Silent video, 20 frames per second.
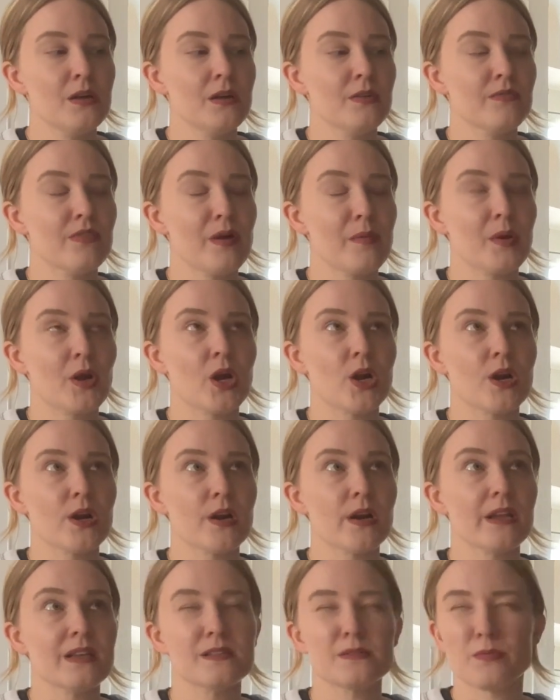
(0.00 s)
from
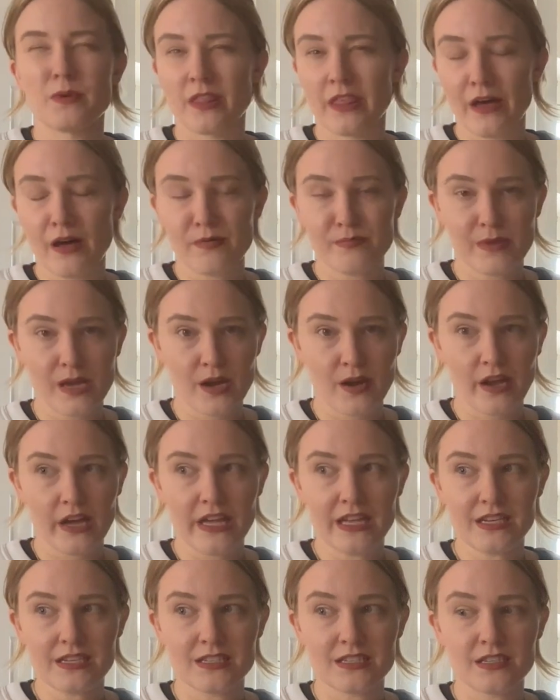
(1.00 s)
her is Without
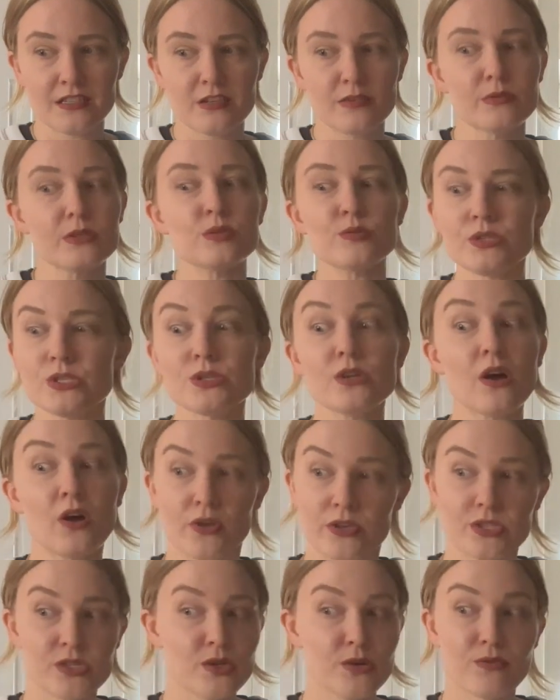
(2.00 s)
Merit, which was
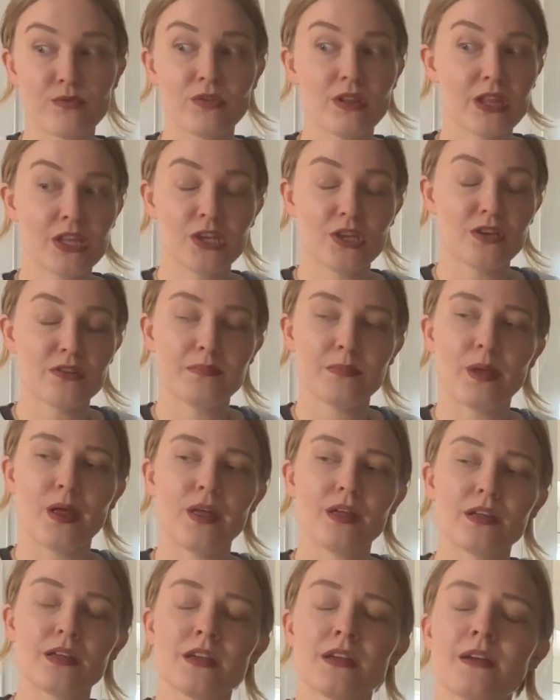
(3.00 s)
also a really good
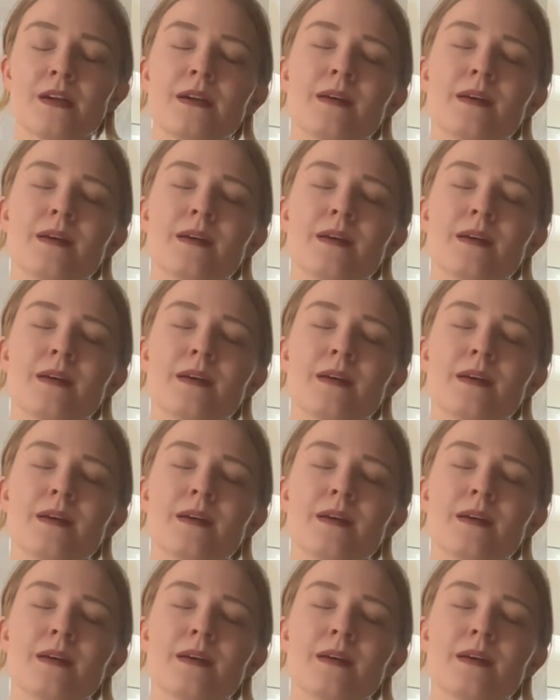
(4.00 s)
book.